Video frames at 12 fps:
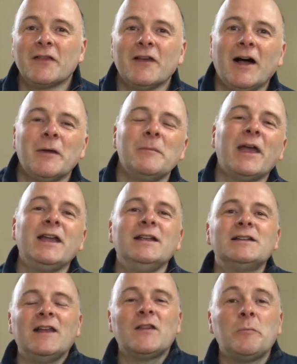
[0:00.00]
that I
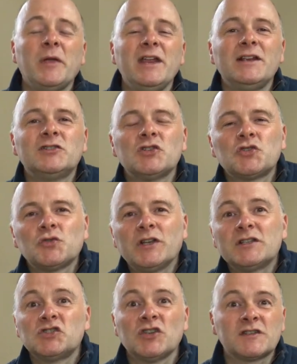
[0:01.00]
made in the Peak
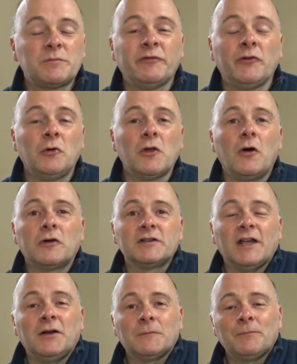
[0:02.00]
District just before
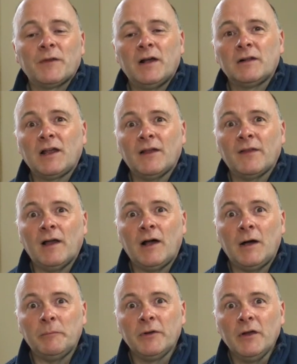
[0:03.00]
lockdown. I'll get that
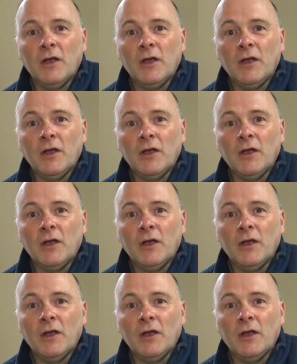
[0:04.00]
up